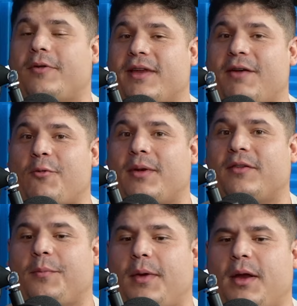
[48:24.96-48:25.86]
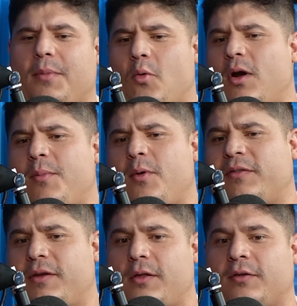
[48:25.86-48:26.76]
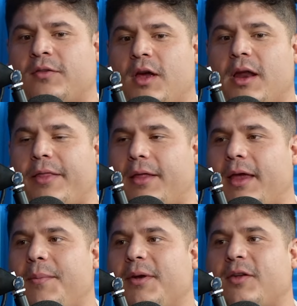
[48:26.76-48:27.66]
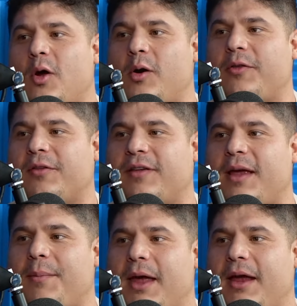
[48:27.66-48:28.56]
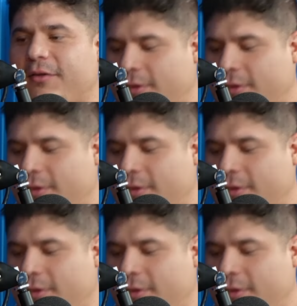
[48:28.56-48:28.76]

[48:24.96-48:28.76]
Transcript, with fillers: never been submitted, but Wonder Boy still looks good. And him and Tony are the same age.